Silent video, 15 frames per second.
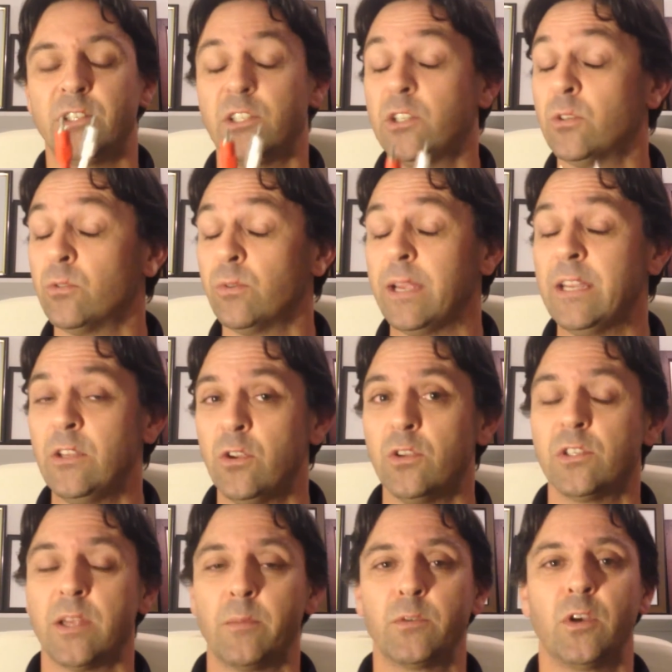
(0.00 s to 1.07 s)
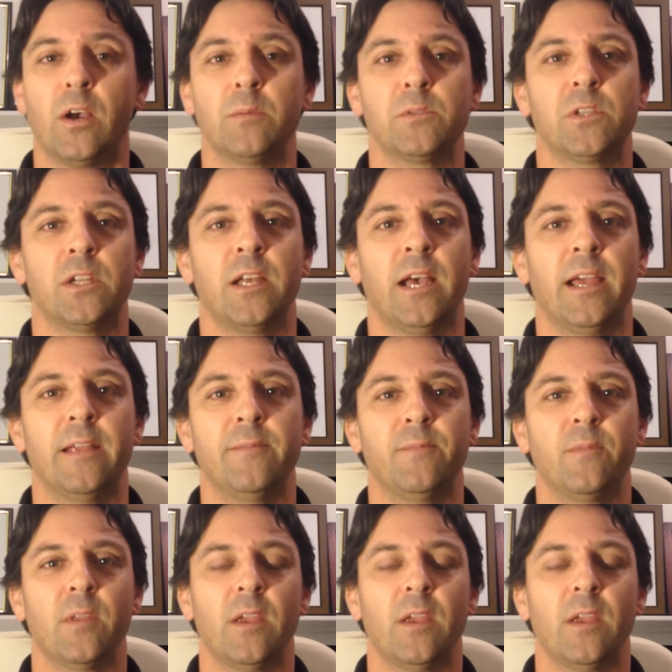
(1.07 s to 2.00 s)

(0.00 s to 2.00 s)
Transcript: still in use sometimes today.